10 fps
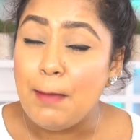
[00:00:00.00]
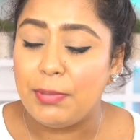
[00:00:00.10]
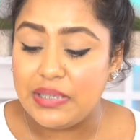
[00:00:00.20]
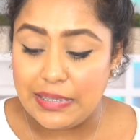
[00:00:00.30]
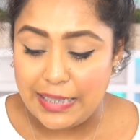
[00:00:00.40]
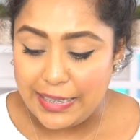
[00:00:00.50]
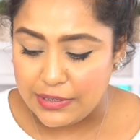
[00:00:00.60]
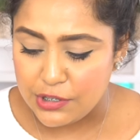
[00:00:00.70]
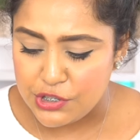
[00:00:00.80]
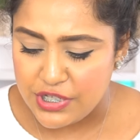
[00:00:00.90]
but the
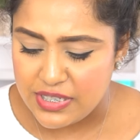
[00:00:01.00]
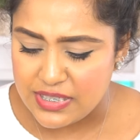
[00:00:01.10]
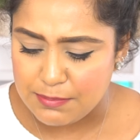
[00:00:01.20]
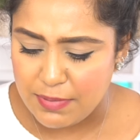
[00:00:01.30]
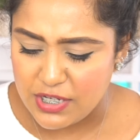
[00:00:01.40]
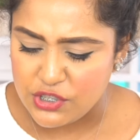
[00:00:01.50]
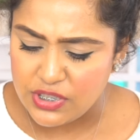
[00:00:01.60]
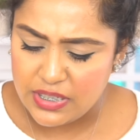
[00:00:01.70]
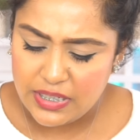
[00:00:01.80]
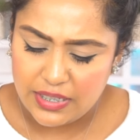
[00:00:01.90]
lighter shades,
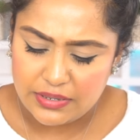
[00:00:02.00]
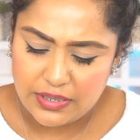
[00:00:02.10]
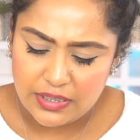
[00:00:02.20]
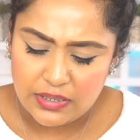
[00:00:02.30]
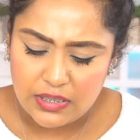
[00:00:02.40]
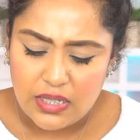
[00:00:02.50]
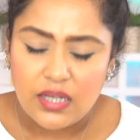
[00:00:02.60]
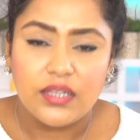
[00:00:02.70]
especially I think